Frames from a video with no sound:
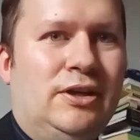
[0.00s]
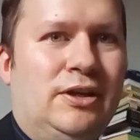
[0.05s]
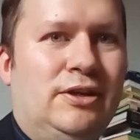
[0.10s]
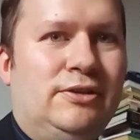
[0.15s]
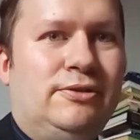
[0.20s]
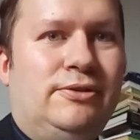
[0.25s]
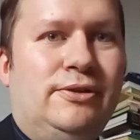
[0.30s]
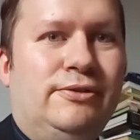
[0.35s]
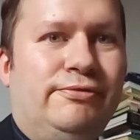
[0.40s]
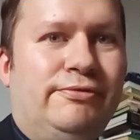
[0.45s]

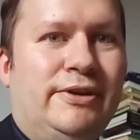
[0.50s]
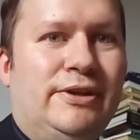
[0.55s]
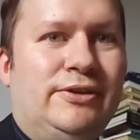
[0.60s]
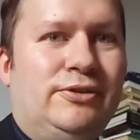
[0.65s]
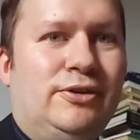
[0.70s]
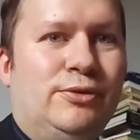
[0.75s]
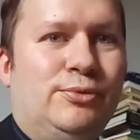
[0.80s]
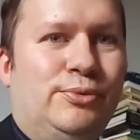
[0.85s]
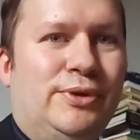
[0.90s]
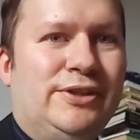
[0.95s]
He's a
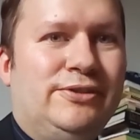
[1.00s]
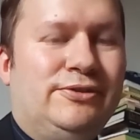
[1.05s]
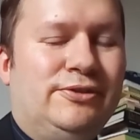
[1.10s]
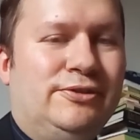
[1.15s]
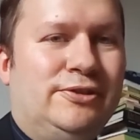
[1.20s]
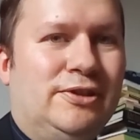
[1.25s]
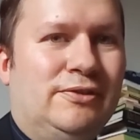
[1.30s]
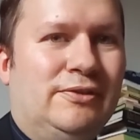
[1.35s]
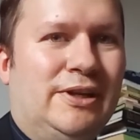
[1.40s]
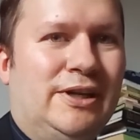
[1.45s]
defender of
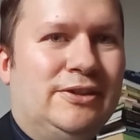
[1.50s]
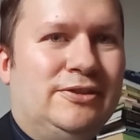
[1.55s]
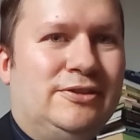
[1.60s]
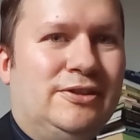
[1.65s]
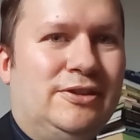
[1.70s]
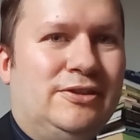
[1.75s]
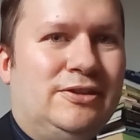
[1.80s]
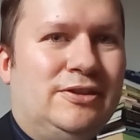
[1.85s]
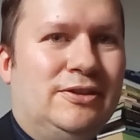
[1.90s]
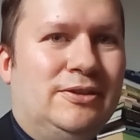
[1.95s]
Western
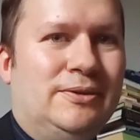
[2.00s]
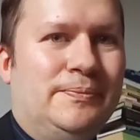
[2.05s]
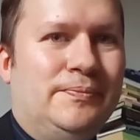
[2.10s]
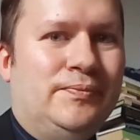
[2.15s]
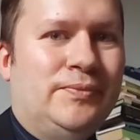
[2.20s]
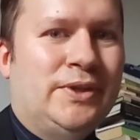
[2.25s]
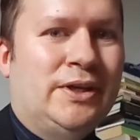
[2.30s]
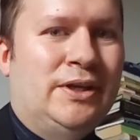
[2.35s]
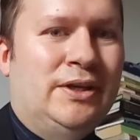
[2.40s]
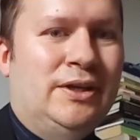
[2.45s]
civilization.
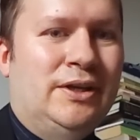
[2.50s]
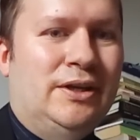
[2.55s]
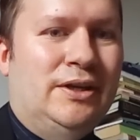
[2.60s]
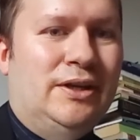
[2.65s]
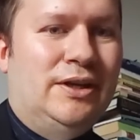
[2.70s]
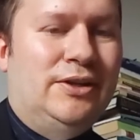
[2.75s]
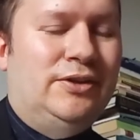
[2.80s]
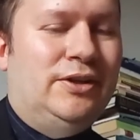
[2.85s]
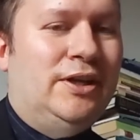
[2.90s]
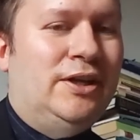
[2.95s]

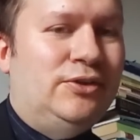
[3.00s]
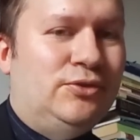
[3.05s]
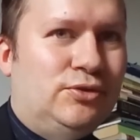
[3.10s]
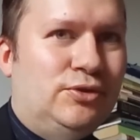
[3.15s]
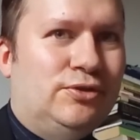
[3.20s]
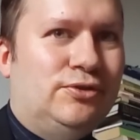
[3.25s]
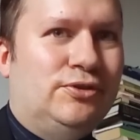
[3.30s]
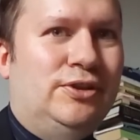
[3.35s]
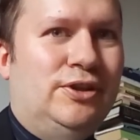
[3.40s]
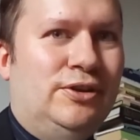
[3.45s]
And
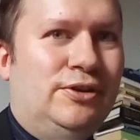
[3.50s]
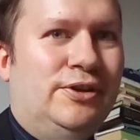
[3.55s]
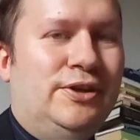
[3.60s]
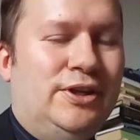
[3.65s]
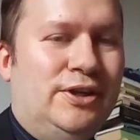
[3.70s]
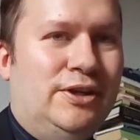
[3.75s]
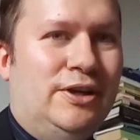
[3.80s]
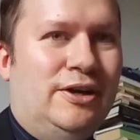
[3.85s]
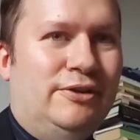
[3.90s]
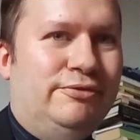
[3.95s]
interestingly
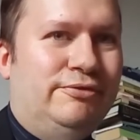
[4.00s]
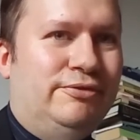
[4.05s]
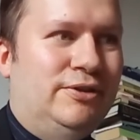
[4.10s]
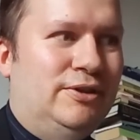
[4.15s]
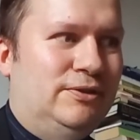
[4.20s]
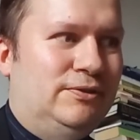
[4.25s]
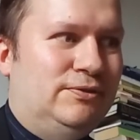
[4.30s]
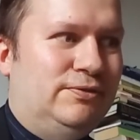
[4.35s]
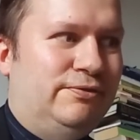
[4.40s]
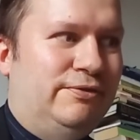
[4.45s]
enough,
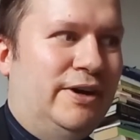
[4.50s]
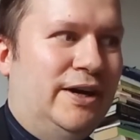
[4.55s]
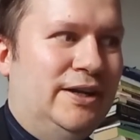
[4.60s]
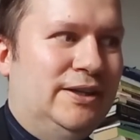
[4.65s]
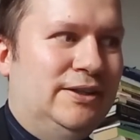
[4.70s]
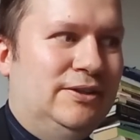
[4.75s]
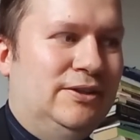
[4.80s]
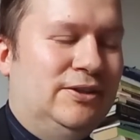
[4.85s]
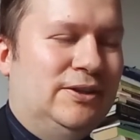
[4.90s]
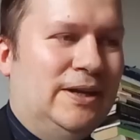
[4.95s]
he's
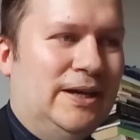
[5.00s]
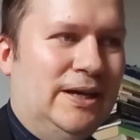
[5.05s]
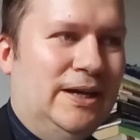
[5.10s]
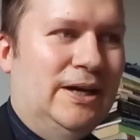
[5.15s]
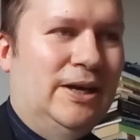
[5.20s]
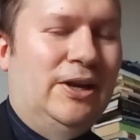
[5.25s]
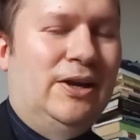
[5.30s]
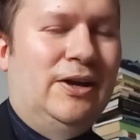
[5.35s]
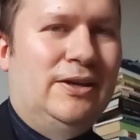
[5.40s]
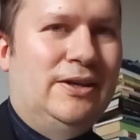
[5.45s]
finding an
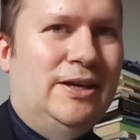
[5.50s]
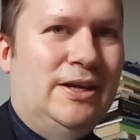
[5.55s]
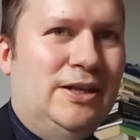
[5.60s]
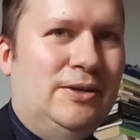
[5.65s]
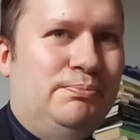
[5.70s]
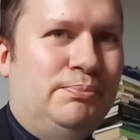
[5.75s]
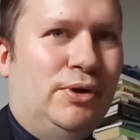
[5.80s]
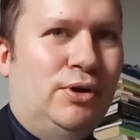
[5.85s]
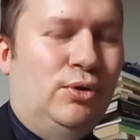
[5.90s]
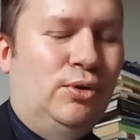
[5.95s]
ally
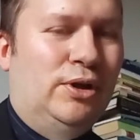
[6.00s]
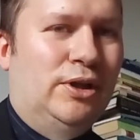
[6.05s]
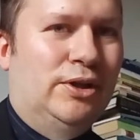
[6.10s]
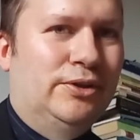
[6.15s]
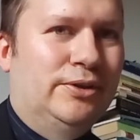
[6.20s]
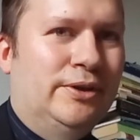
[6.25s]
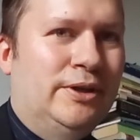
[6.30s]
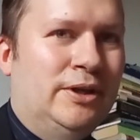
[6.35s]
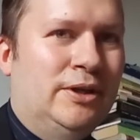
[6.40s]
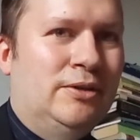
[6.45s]
in
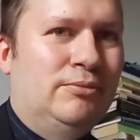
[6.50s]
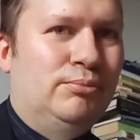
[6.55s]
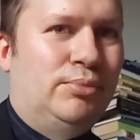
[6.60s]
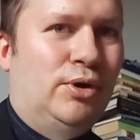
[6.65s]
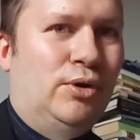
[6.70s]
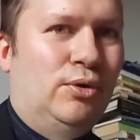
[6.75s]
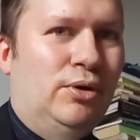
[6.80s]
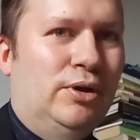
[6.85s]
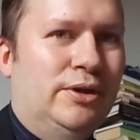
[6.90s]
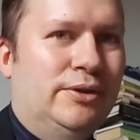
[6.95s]
Poland.
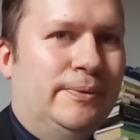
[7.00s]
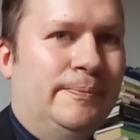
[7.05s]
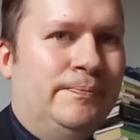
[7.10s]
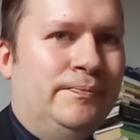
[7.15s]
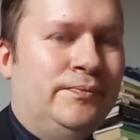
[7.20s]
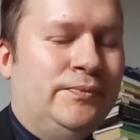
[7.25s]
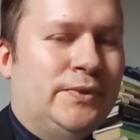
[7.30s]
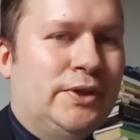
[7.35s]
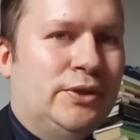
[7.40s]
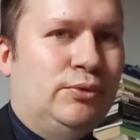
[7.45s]
Poland,
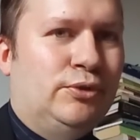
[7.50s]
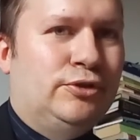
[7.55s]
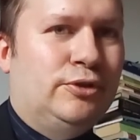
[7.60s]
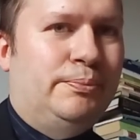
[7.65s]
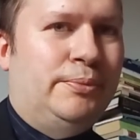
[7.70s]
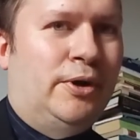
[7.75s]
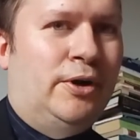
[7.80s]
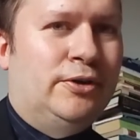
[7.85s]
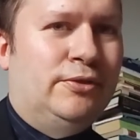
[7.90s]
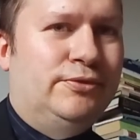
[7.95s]
that was a
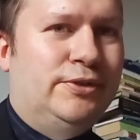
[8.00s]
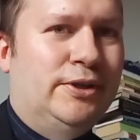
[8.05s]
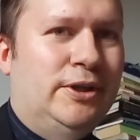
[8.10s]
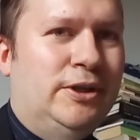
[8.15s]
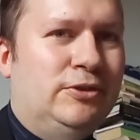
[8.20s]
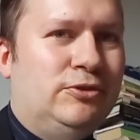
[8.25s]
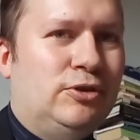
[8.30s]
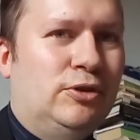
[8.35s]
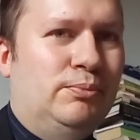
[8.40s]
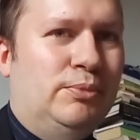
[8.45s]
part of the
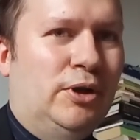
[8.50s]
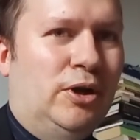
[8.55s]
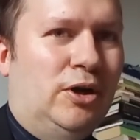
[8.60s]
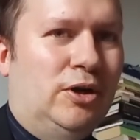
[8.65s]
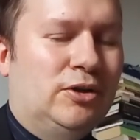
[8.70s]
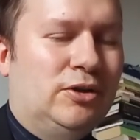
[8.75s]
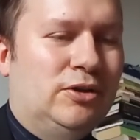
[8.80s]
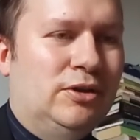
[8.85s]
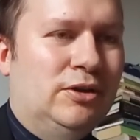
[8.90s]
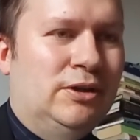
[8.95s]
Eastern
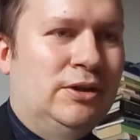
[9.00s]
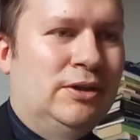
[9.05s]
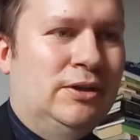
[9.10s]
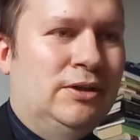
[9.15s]
Bloc.